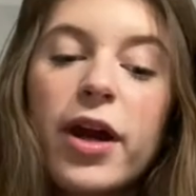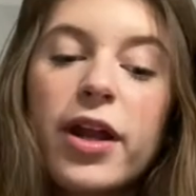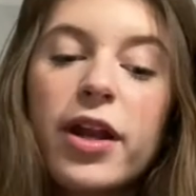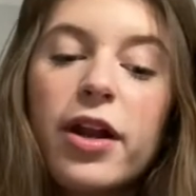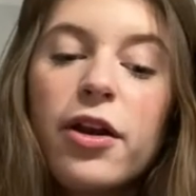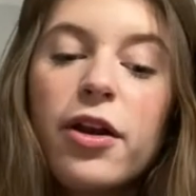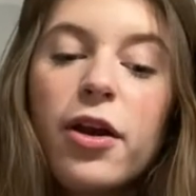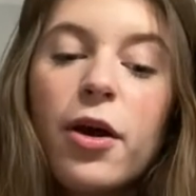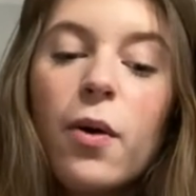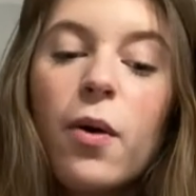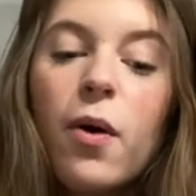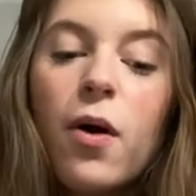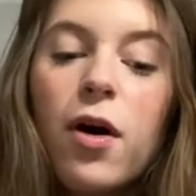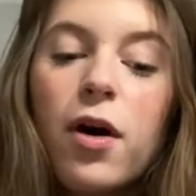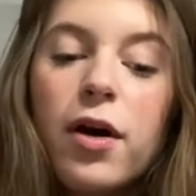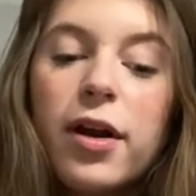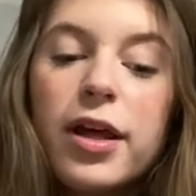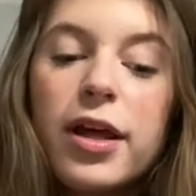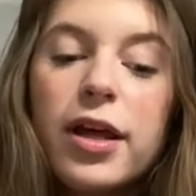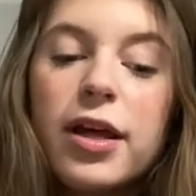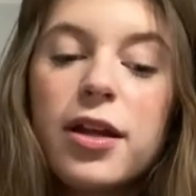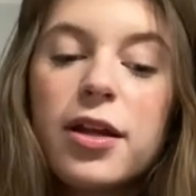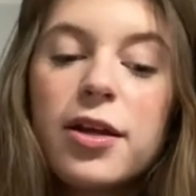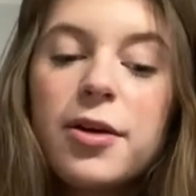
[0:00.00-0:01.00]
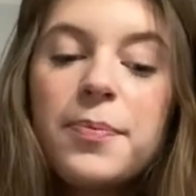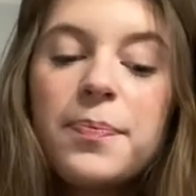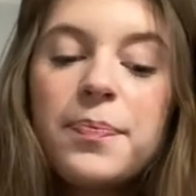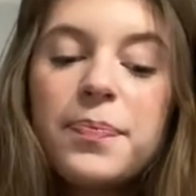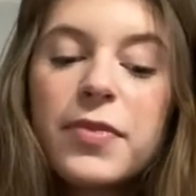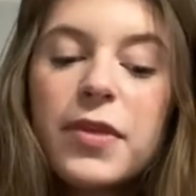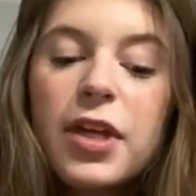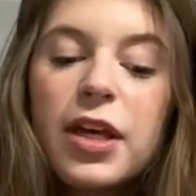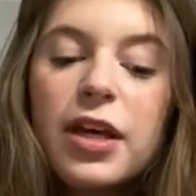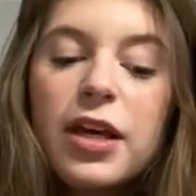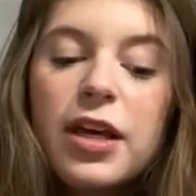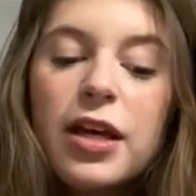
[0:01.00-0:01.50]
a note on it
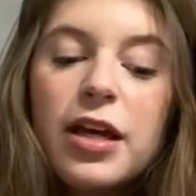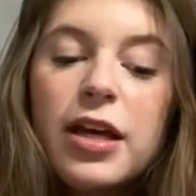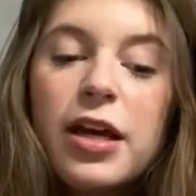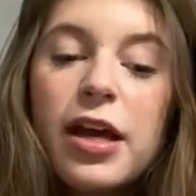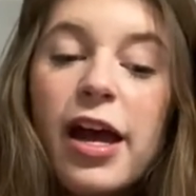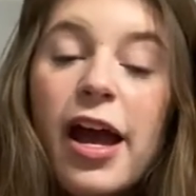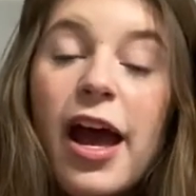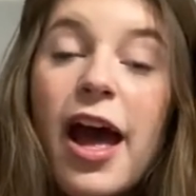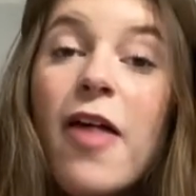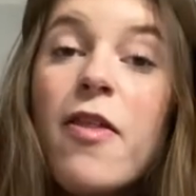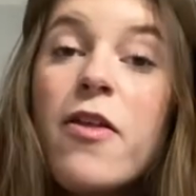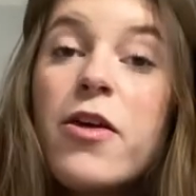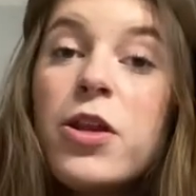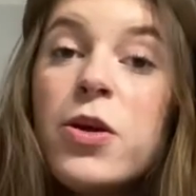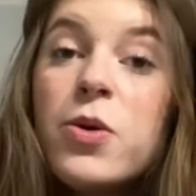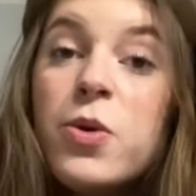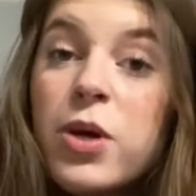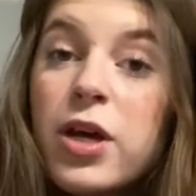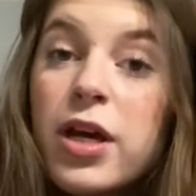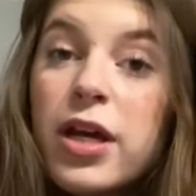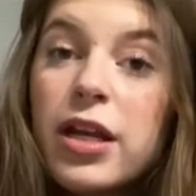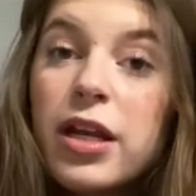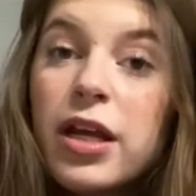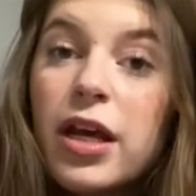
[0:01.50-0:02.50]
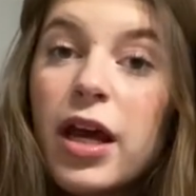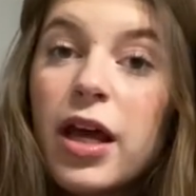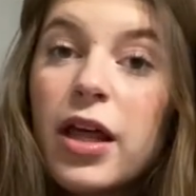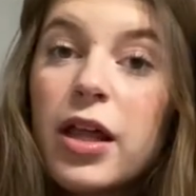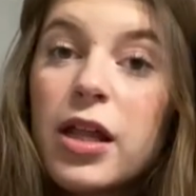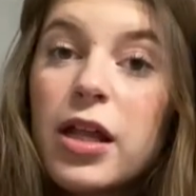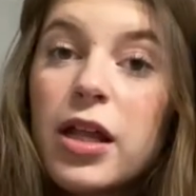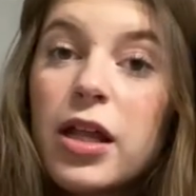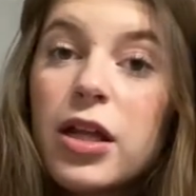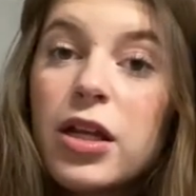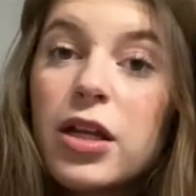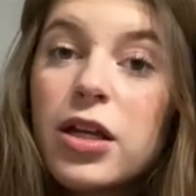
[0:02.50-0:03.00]
and then you can
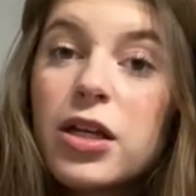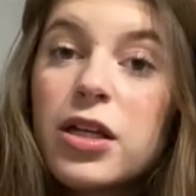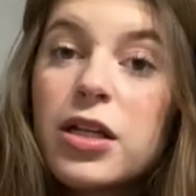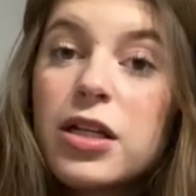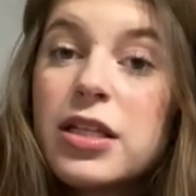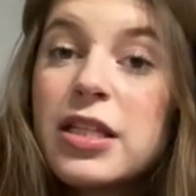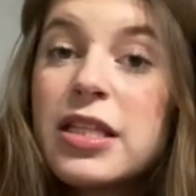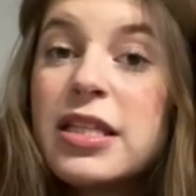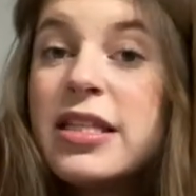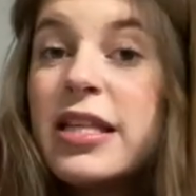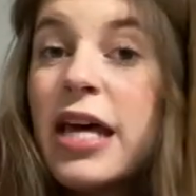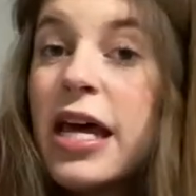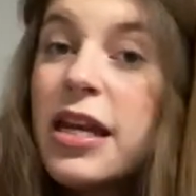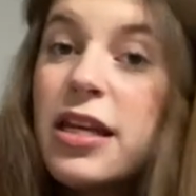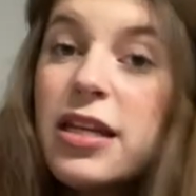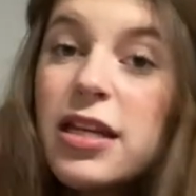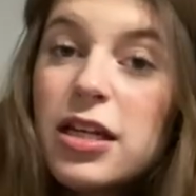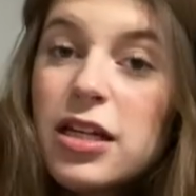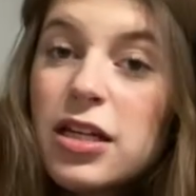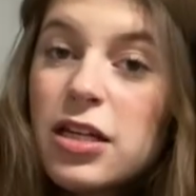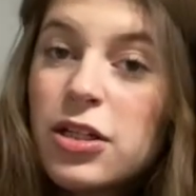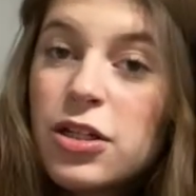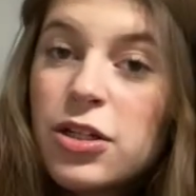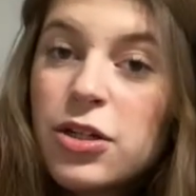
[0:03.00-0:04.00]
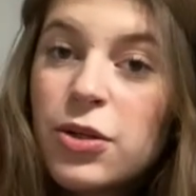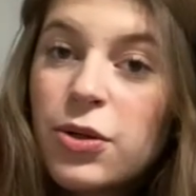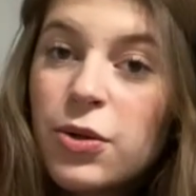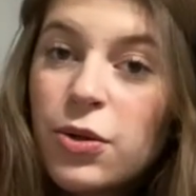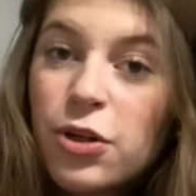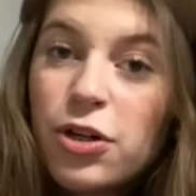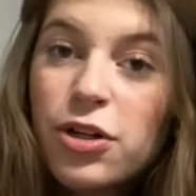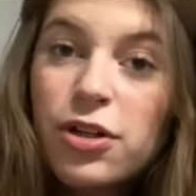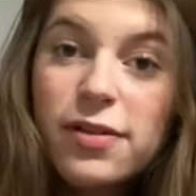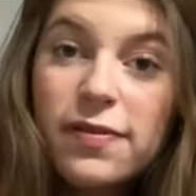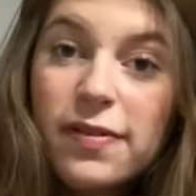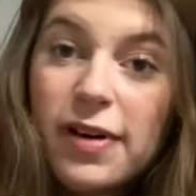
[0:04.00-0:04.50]
send it to
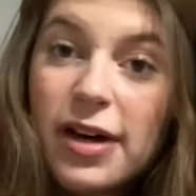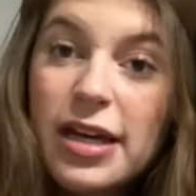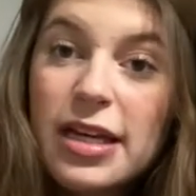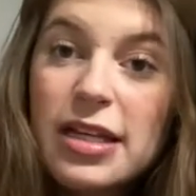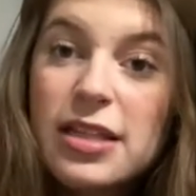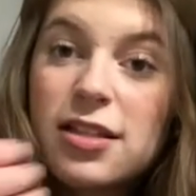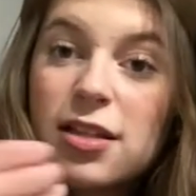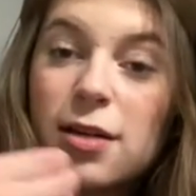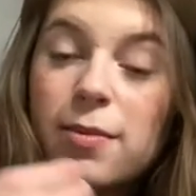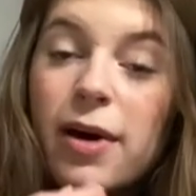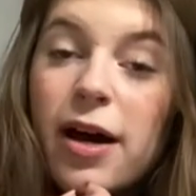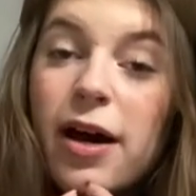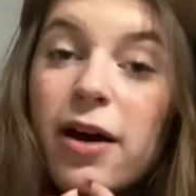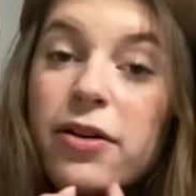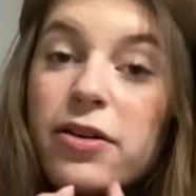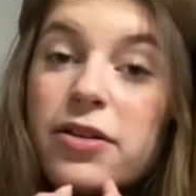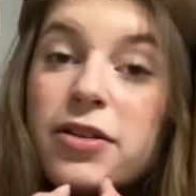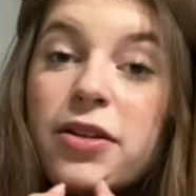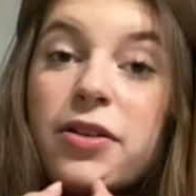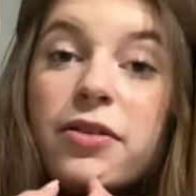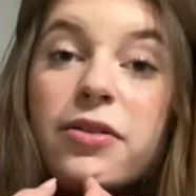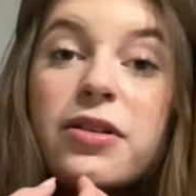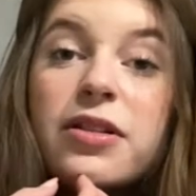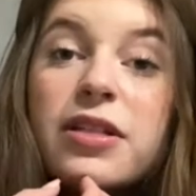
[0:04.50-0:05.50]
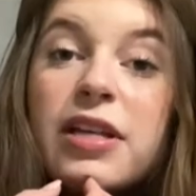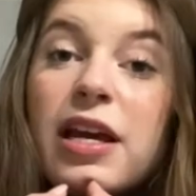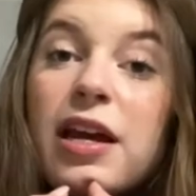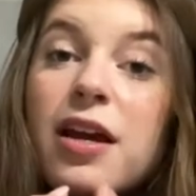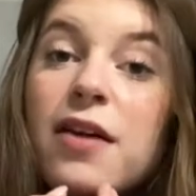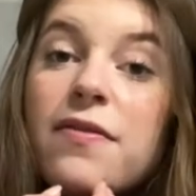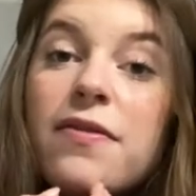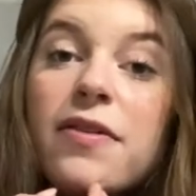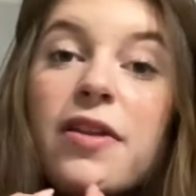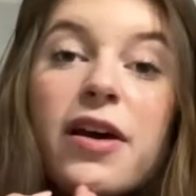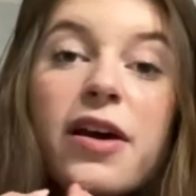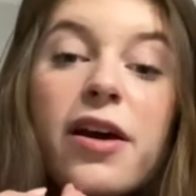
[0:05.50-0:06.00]
your device somehow. So it'll
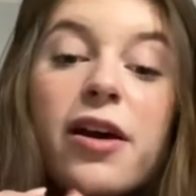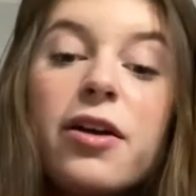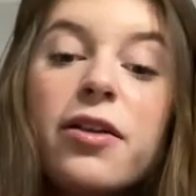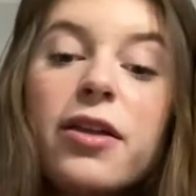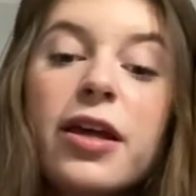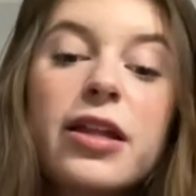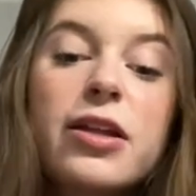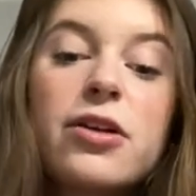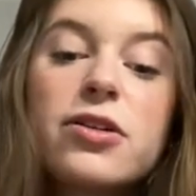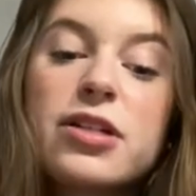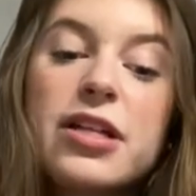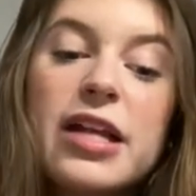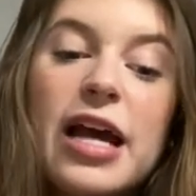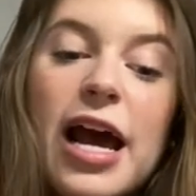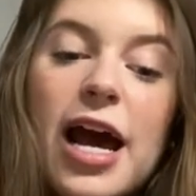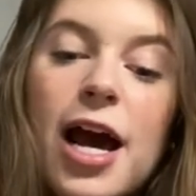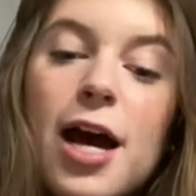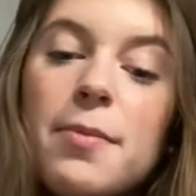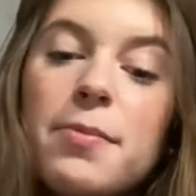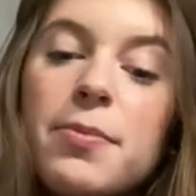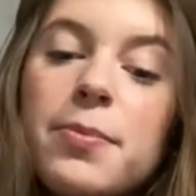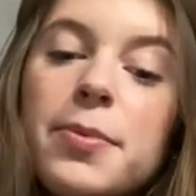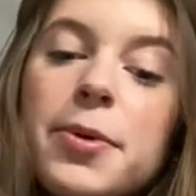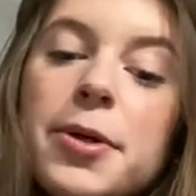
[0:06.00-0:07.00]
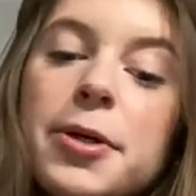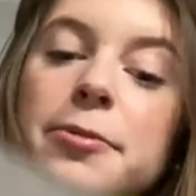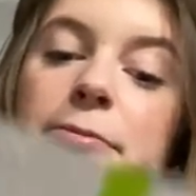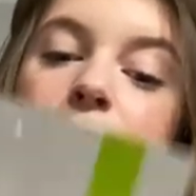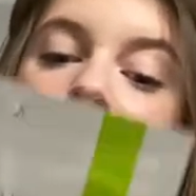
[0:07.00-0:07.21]
save there, like there's an app.